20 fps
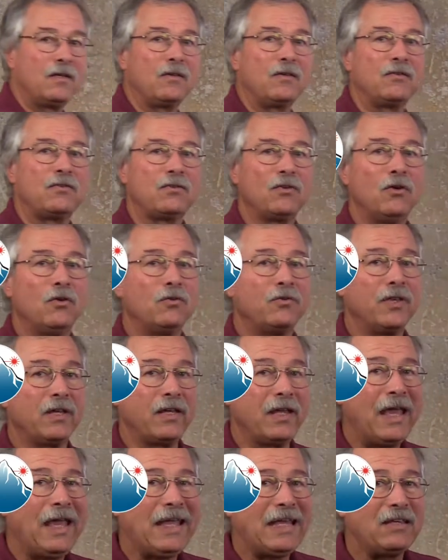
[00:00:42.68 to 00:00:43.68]
So the
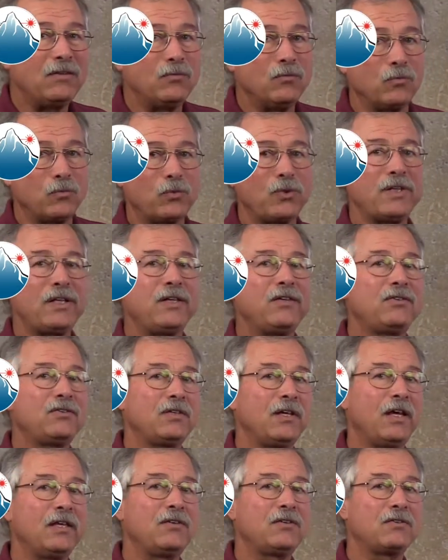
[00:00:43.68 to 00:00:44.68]
gate really
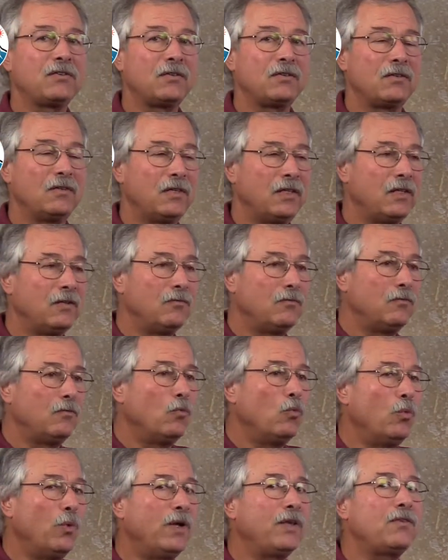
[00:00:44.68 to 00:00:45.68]
sets the
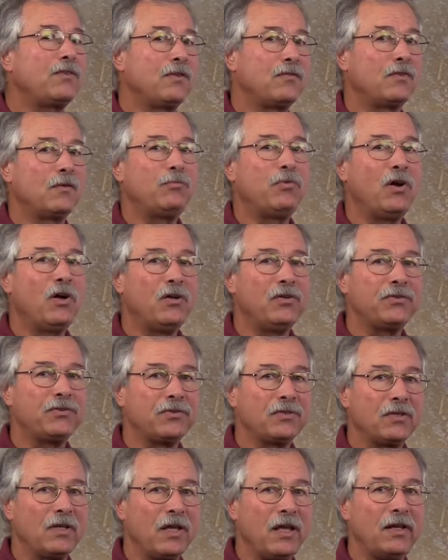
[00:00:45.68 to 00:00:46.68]
width of the
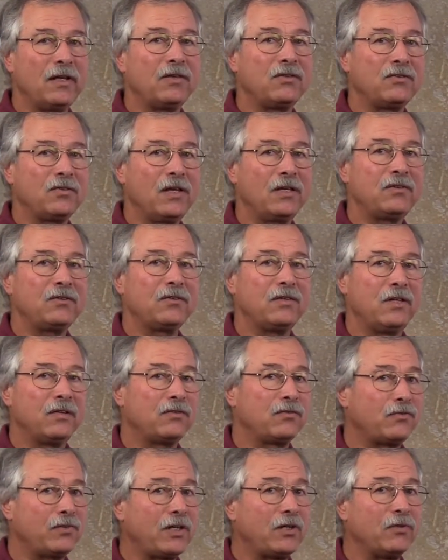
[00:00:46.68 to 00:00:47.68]
pulse and it sets
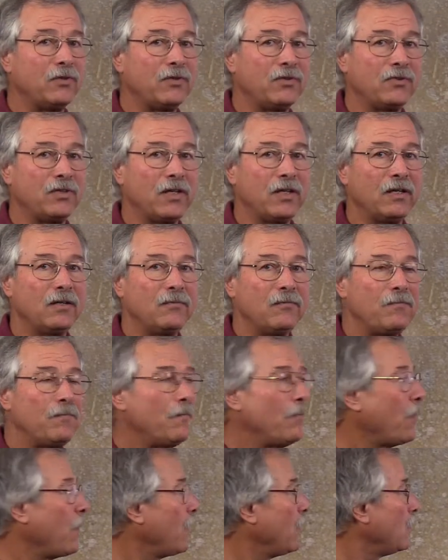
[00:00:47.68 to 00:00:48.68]
its frequency.
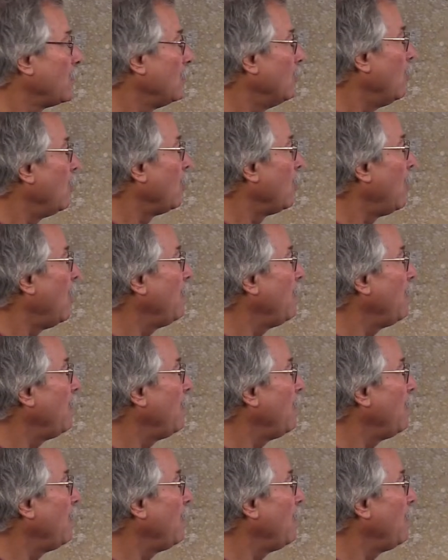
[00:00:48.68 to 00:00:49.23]
The more